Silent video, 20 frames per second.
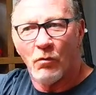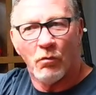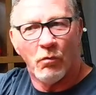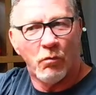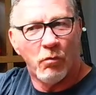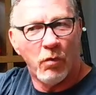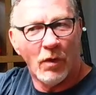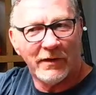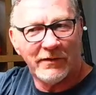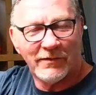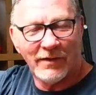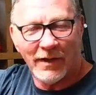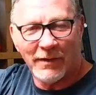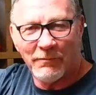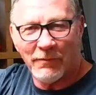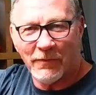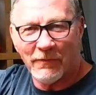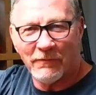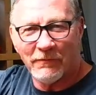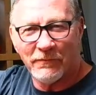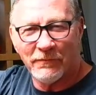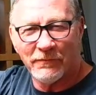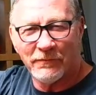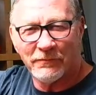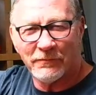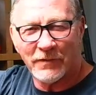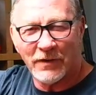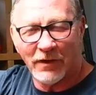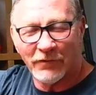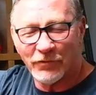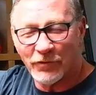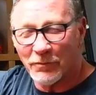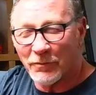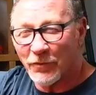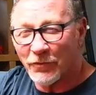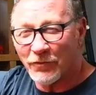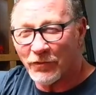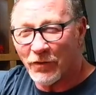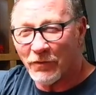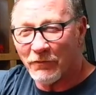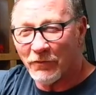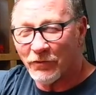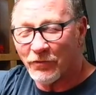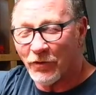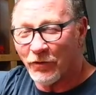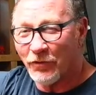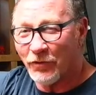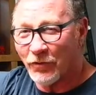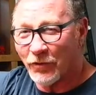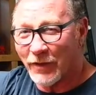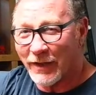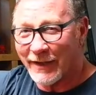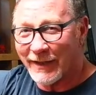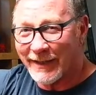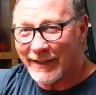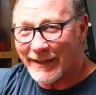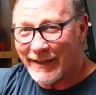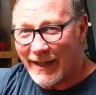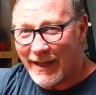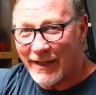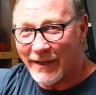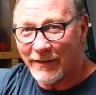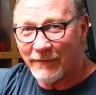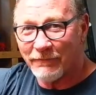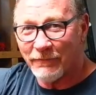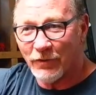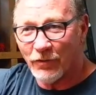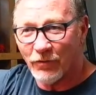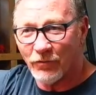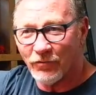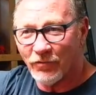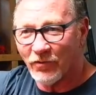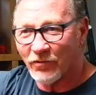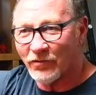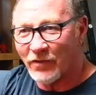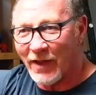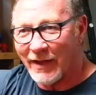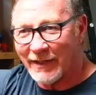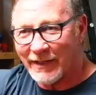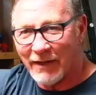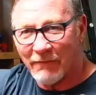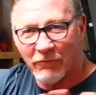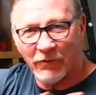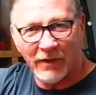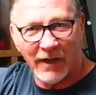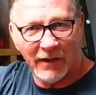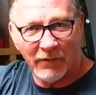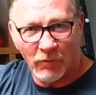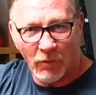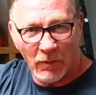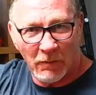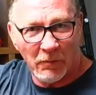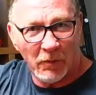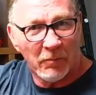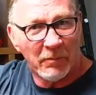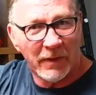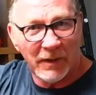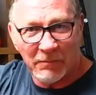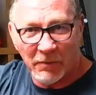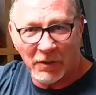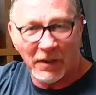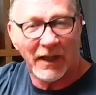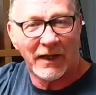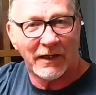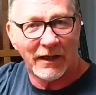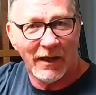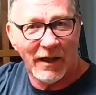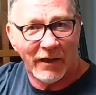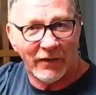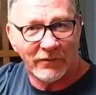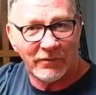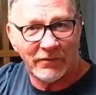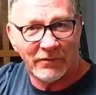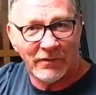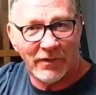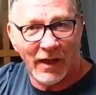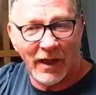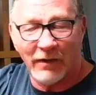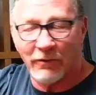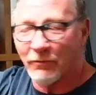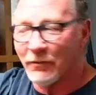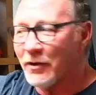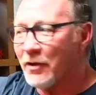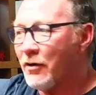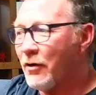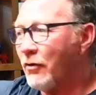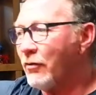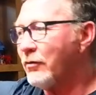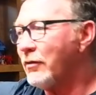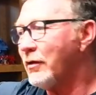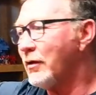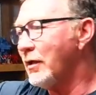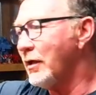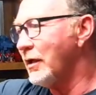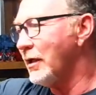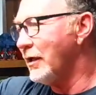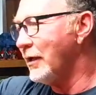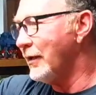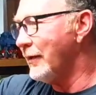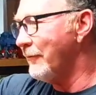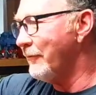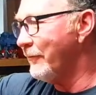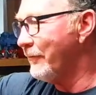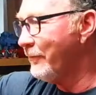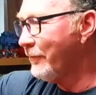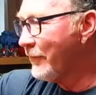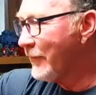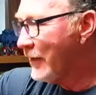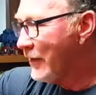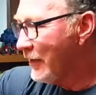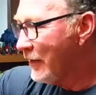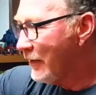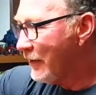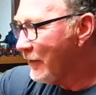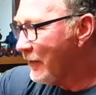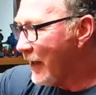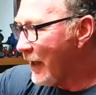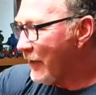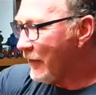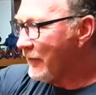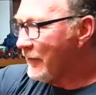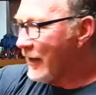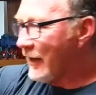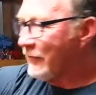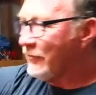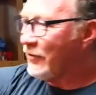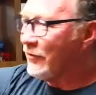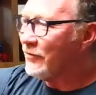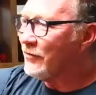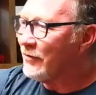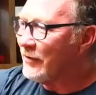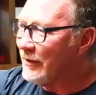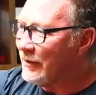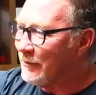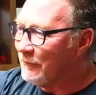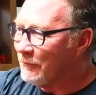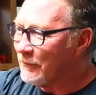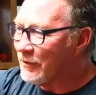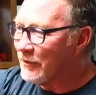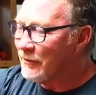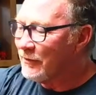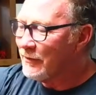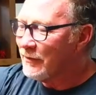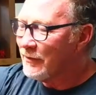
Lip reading: what type of customer service are you going to get if you're just like everyday normal people like us? I don't know. That just seemed